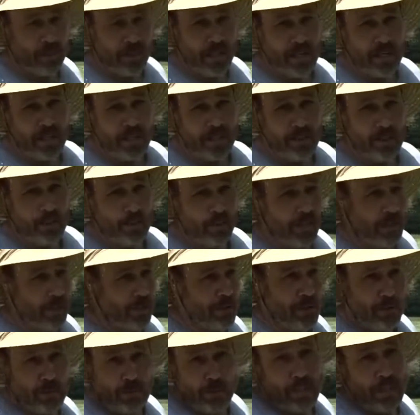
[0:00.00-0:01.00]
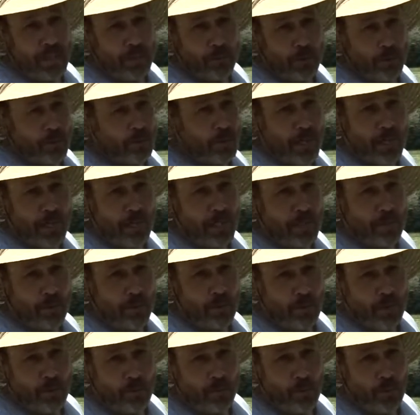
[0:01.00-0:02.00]
rain. Well, this would never dry and it
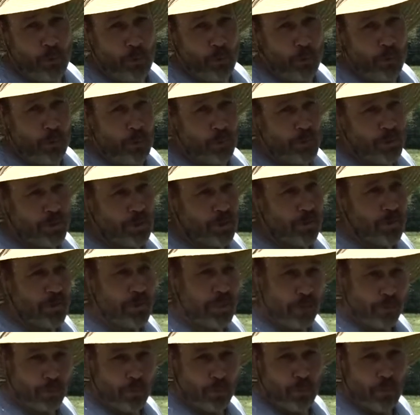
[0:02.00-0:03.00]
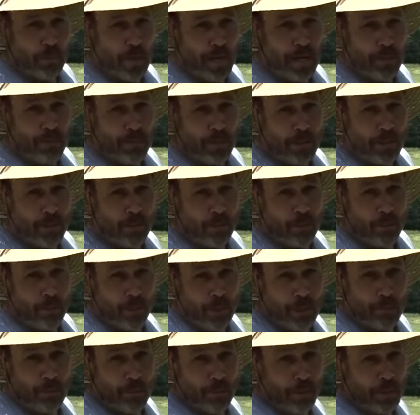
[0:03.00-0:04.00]
would spool. So since we're wrapping it,
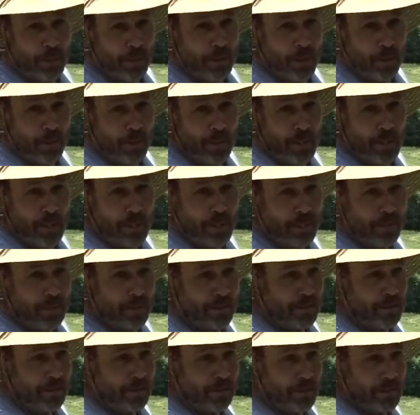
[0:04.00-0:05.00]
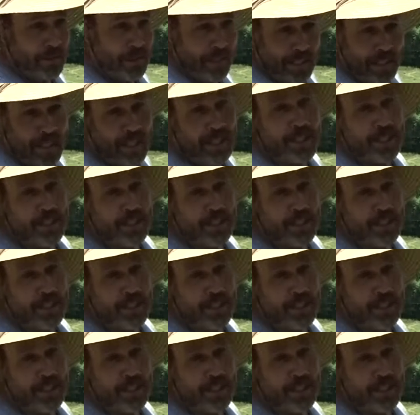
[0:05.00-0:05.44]
we're able to go ahead and get